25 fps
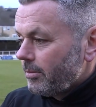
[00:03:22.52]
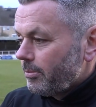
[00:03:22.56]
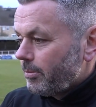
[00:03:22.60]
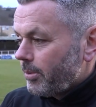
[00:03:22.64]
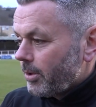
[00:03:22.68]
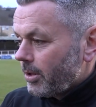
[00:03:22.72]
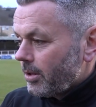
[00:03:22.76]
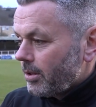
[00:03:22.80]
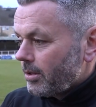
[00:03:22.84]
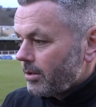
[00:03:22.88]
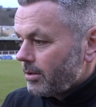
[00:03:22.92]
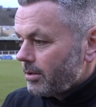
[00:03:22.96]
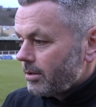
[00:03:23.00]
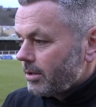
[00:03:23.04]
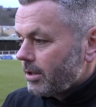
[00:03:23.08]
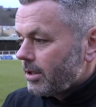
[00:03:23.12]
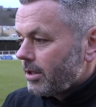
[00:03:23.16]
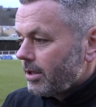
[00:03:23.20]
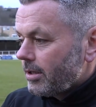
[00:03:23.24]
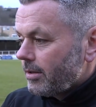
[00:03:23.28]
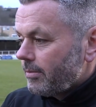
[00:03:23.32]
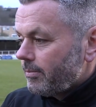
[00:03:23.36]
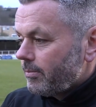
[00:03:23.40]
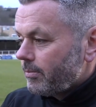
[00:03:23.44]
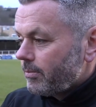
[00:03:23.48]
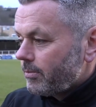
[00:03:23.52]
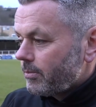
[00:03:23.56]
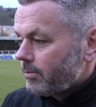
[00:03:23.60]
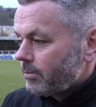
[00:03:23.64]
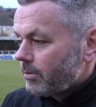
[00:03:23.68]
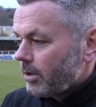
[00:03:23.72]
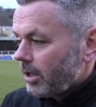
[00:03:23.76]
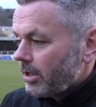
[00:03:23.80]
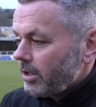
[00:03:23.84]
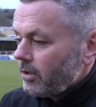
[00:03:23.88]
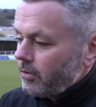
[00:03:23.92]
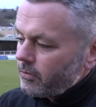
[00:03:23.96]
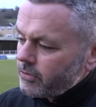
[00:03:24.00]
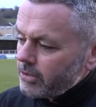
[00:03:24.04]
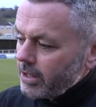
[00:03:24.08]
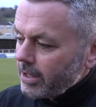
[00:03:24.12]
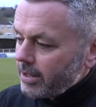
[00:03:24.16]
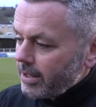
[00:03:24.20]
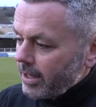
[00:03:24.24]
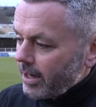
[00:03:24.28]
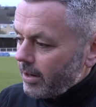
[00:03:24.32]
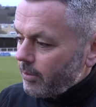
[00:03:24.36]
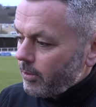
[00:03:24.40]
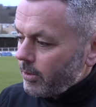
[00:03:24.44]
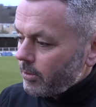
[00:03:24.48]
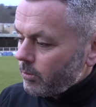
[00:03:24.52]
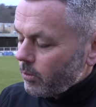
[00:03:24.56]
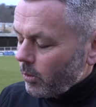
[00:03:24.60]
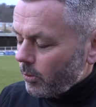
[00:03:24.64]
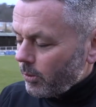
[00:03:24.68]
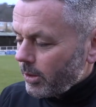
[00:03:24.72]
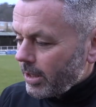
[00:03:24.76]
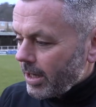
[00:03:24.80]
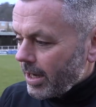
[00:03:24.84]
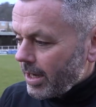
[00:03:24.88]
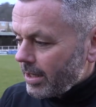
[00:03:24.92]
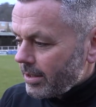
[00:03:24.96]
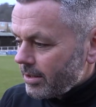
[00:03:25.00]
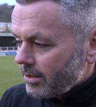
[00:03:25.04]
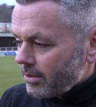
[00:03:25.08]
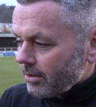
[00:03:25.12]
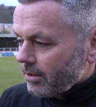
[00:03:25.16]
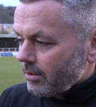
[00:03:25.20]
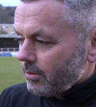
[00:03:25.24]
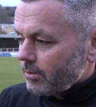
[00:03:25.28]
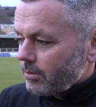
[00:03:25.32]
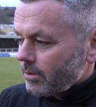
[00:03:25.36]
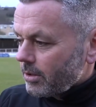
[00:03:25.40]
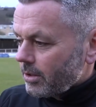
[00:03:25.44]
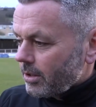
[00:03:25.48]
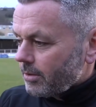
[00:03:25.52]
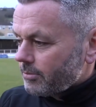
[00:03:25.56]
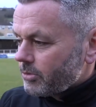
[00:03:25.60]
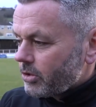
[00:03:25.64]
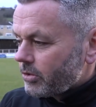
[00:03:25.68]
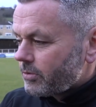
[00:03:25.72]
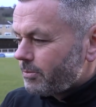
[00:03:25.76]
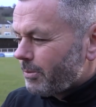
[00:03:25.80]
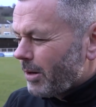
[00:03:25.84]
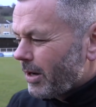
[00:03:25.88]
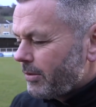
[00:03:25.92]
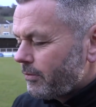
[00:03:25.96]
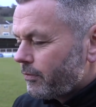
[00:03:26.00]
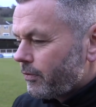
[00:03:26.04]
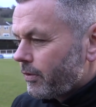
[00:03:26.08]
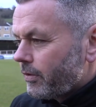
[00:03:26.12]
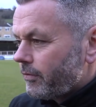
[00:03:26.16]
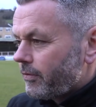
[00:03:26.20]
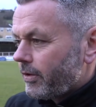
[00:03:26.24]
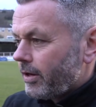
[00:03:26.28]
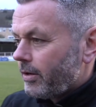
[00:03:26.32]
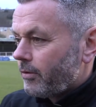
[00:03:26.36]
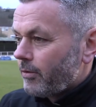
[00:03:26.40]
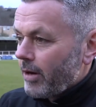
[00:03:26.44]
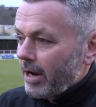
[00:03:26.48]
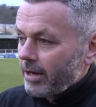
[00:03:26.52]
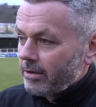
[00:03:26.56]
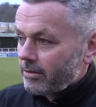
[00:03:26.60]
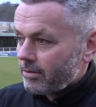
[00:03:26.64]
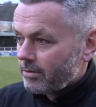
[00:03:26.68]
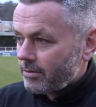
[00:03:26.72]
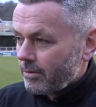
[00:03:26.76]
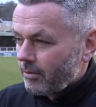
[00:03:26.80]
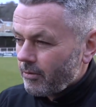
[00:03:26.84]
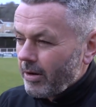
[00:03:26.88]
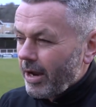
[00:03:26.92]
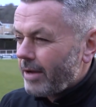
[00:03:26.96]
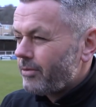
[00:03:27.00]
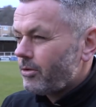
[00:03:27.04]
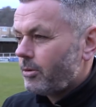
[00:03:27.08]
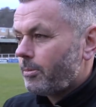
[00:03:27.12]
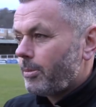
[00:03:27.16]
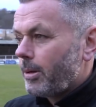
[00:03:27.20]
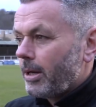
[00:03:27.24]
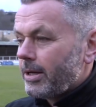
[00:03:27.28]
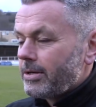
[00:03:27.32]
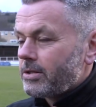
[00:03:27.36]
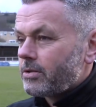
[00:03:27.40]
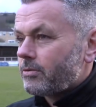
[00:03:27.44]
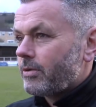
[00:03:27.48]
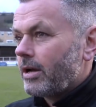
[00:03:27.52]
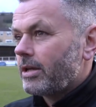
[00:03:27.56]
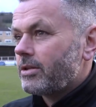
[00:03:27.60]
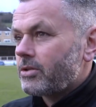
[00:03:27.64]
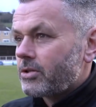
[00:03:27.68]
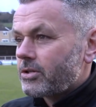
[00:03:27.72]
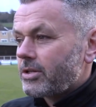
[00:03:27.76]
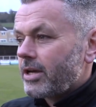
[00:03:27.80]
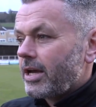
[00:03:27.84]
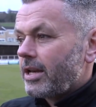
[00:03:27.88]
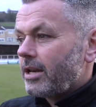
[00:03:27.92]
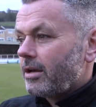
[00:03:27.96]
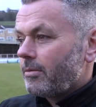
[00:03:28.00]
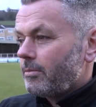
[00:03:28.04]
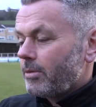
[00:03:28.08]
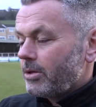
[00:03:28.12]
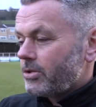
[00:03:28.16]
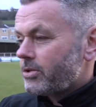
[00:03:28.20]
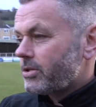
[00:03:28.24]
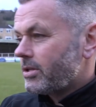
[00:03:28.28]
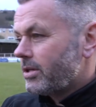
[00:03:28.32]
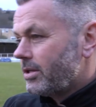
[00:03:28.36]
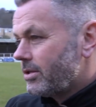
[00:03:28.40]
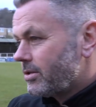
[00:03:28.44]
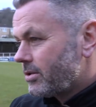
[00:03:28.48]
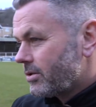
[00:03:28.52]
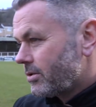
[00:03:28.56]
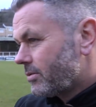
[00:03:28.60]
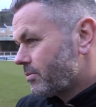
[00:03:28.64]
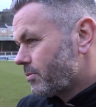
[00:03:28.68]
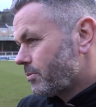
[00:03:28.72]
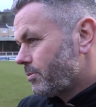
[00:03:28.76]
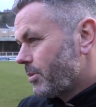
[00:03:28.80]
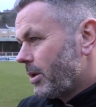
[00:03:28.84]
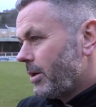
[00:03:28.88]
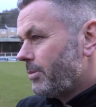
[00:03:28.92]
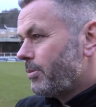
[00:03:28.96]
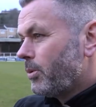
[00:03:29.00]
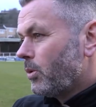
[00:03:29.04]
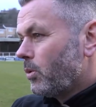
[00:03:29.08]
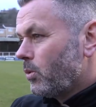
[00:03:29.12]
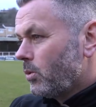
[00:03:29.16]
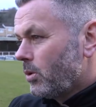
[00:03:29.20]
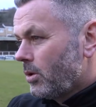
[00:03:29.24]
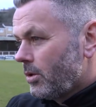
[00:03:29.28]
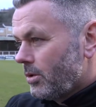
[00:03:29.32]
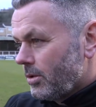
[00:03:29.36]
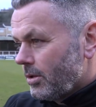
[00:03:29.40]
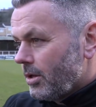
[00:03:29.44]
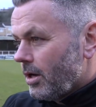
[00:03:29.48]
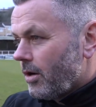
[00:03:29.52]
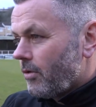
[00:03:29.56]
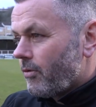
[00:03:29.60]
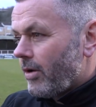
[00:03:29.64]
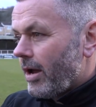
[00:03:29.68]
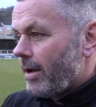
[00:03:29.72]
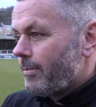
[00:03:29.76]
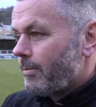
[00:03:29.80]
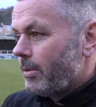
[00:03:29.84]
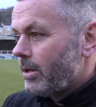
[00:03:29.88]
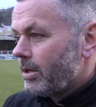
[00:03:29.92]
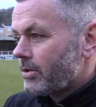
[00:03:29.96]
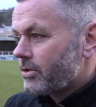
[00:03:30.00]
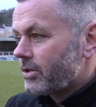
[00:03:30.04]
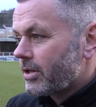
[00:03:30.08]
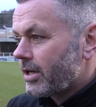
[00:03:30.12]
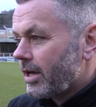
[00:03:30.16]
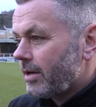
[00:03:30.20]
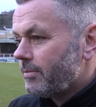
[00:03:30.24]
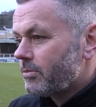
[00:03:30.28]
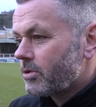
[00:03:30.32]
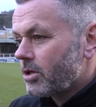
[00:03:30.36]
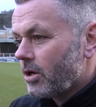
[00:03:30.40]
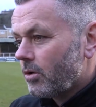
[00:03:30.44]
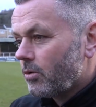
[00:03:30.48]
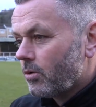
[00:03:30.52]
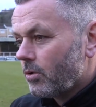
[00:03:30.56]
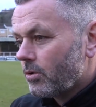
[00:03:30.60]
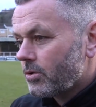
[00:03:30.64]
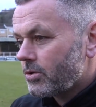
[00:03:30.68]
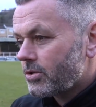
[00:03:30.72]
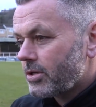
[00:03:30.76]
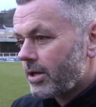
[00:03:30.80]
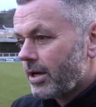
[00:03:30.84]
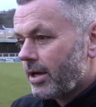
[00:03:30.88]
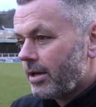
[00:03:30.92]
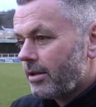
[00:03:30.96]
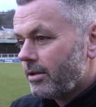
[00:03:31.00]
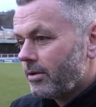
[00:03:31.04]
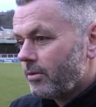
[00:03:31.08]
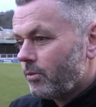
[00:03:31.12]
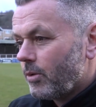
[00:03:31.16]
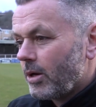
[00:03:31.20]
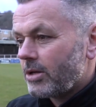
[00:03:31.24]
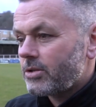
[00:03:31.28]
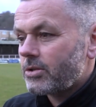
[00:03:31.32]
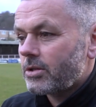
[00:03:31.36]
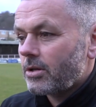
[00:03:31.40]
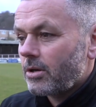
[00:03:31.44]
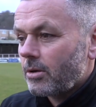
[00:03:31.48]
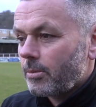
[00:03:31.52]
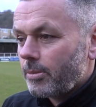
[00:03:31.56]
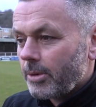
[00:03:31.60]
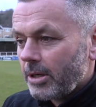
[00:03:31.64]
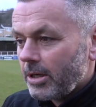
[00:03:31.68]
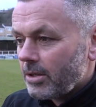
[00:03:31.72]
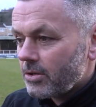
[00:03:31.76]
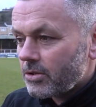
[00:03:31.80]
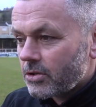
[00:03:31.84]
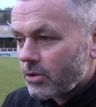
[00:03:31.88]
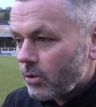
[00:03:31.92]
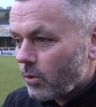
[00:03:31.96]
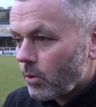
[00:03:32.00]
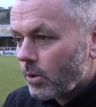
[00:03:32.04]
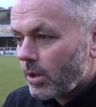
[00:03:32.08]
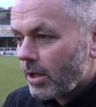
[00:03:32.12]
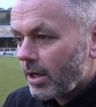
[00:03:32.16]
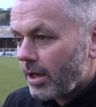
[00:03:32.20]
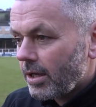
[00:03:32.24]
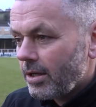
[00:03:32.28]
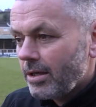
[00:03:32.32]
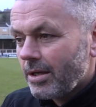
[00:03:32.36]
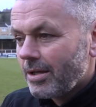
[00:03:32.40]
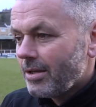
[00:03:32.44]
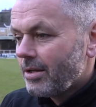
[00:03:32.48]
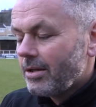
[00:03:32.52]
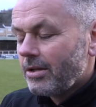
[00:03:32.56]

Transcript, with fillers: But um, like you've said there, we, what we can't do, I'm just mindful of it around around the place, around the stadium, listening to people around me as the game's going on saying that Weston are beating Torquay,